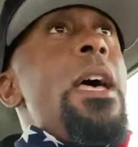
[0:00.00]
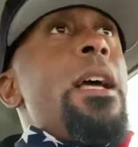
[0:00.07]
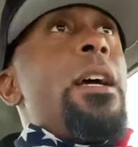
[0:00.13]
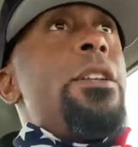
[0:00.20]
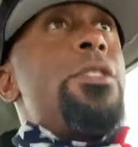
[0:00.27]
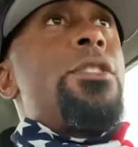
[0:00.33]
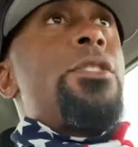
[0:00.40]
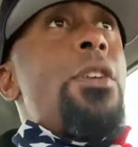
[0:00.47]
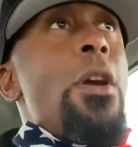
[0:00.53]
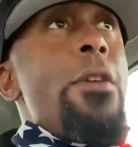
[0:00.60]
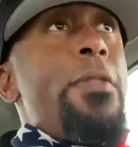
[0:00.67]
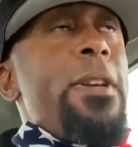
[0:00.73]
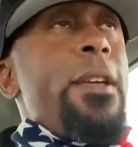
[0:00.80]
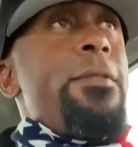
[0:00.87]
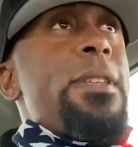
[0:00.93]

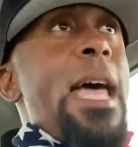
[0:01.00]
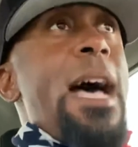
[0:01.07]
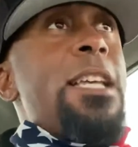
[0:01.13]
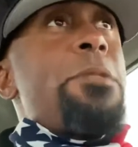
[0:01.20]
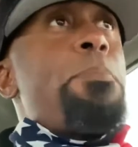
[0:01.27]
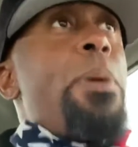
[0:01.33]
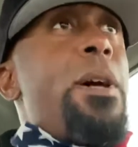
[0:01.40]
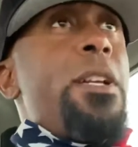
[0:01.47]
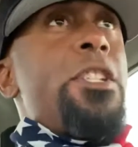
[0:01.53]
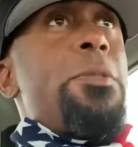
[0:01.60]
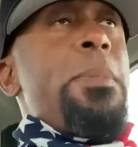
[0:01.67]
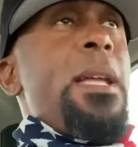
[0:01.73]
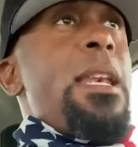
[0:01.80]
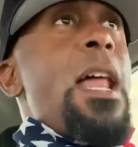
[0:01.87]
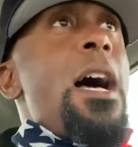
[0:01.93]
conservatives as
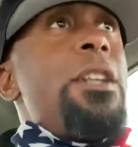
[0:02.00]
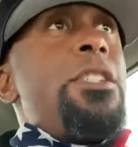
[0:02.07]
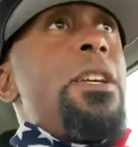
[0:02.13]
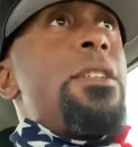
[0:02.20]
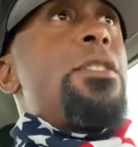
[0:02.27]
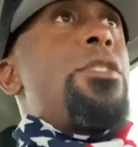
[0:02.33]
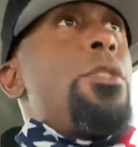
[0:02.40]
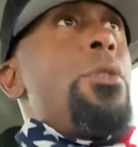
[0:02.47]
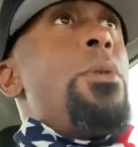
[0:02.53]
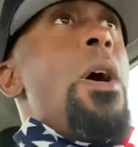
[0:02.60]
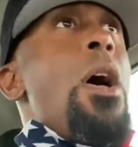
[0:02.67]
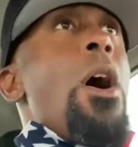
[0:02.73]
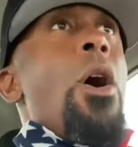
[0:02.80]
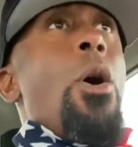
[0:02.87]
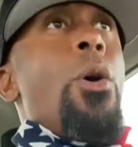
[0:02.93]
punishment, not just to
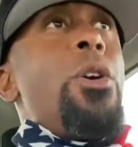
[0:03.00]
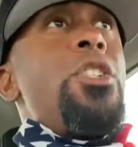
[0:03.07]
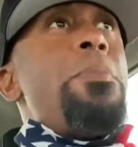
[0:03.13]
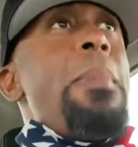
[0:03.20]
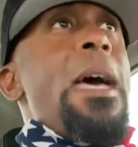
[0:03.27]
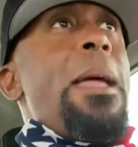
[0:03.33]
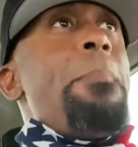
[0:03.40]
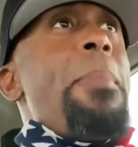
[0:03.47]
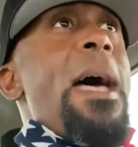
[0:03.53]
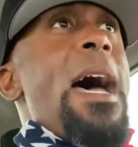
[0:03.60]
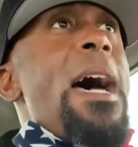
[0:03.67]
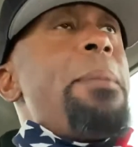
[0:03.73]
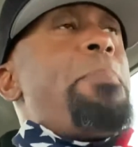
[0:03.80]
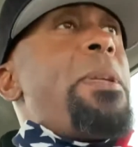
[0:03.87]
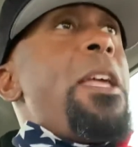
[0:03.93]
Orange Man
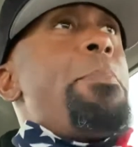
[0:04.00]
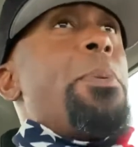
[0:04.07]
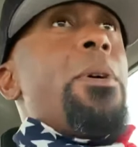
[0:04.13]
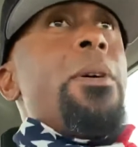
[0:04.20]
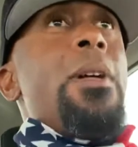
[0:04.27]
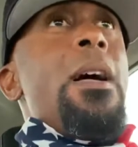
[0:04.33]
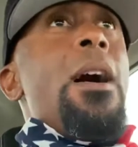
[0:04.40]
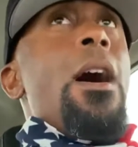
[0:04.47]
bad people,